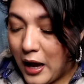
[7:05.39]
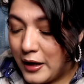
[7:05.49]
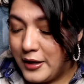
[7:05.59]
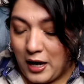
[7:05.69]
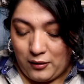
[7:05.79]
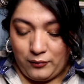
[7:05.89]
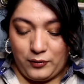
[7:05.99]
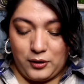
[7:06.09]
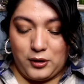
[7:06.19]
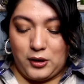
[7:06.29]
Now,
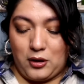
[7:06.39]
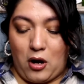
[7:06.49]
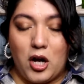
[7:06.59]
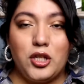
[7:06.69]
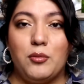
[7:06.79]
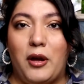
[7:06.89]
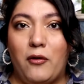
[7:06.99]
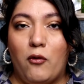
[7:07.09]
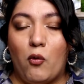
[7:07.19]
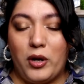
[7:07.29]
onto
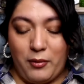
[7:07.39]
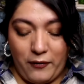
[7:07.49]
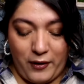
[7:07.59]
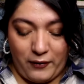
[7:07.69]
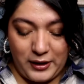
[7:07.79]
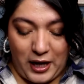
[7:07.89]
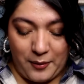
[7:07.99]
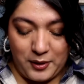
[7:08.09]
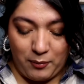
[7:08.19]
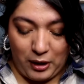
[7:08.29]
one of my favorite
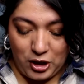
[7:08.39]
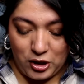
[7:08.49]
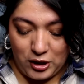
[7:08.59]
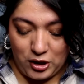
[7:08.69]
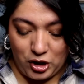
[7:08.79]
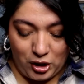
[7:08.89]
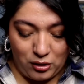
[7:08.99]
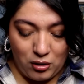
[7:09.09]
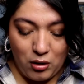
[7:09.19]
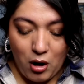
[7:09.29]
types of blushes in
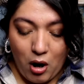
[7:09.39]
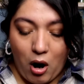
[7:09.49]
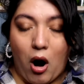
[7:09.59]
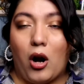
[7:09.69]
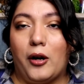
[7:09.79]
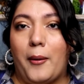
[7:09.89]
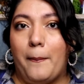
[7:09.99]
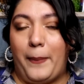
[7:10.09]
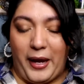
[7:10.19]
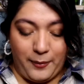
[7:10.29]
general are
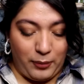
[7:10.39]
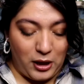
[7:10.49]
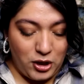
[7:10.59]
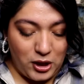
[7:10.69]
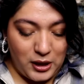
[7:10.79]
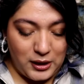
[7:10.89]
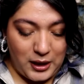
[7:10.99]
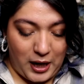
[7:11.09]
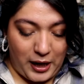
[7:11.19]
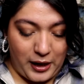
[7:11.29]
baked blushes,
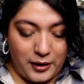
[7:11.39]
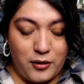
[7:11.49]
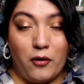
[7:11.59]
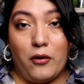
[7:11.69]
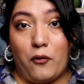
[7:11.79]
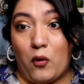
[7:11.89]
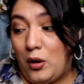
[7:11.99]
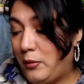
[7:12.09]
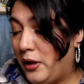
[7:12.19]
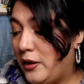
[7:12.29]
and the
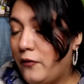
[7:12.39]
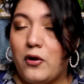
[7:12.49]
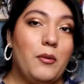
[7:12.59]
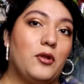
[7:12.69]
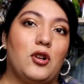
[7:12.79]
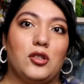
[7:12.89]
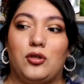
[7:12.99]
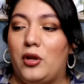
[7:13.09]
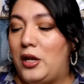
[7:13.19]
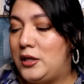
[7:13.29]
formula from the
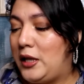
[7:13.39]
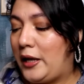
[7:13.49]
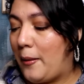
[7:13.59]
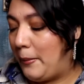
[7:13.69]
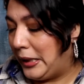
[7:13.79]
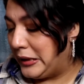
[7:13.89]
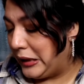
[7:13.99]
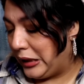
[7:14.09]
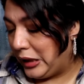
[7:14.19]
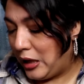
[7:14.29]
drugstore that's like
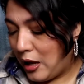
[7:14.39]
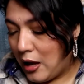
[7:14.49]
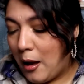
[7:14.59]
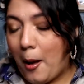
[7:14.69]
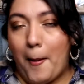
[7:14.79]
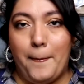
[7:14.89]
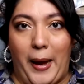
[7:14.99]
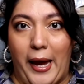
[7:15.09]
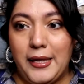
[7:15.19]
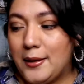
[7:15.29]
amazingly
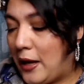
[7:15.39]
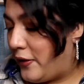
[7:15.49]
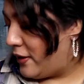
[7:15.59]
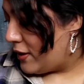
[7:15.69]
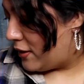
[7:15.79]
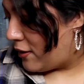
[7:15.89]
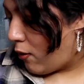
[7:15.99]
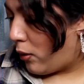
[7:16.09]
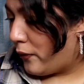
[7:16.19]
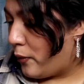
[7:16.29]
baked. I think this is the
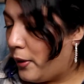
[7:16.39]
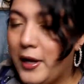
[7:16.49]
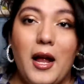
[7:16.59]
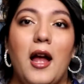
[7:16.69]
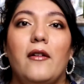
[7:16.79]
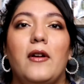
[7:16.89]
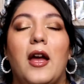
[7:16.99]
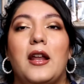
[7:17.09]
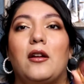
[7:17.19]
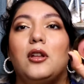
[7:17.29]
only formula that I have,
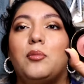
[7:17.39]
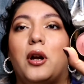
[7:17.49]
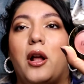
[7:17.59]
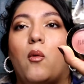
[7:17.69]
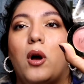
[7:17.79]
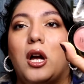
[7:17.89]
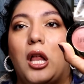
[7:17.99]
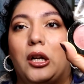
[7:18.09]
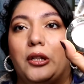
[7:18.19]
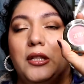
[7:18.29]
and I only brought out one
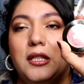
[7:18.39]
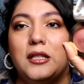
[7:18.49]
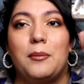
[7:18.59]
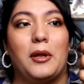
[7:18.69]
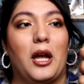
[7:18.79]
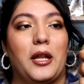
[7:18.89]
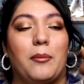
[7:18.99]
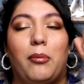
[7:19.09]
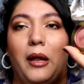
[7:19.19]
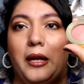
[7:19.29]
color, and this is the
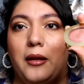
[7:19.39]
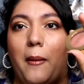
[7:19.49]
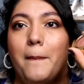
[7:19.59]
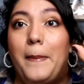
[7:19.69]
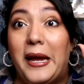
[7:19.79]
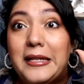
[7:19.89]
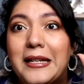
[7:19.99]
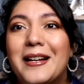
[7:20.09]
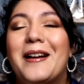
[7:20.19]
Milani baked